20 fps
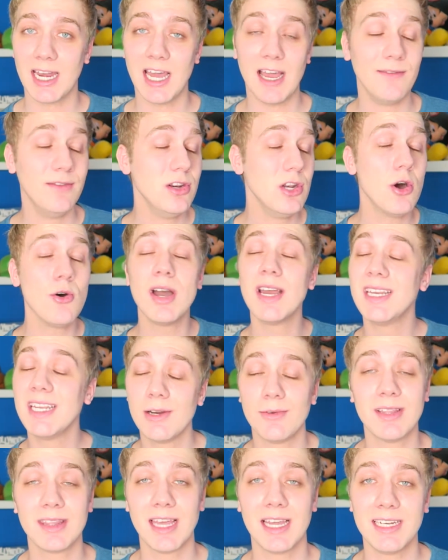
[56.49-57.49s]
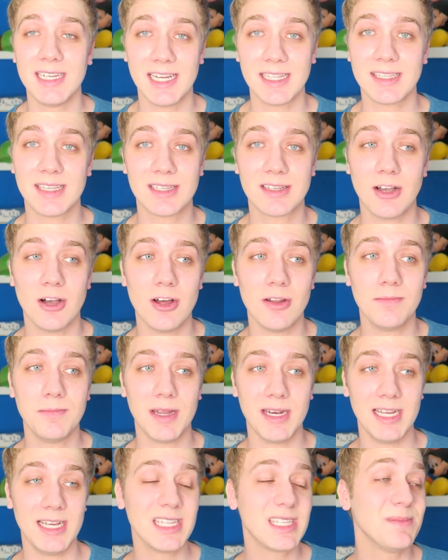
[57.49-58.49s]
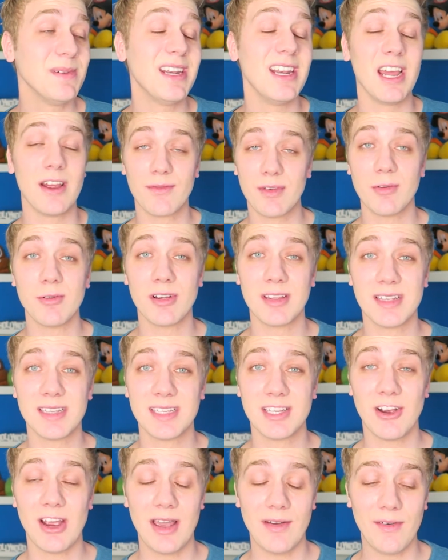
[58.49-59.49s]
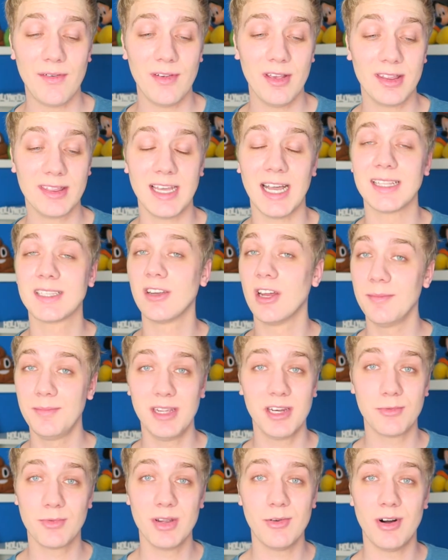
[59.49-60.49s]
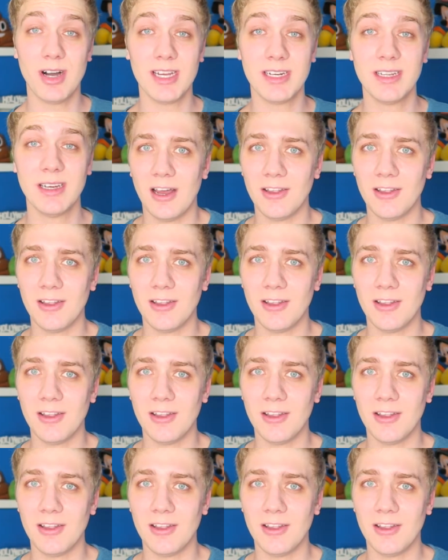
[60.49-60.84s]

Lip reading: I have no idea what that dance is called, but it's been everywhere this year. I have a feeling that's got to be in Rewind.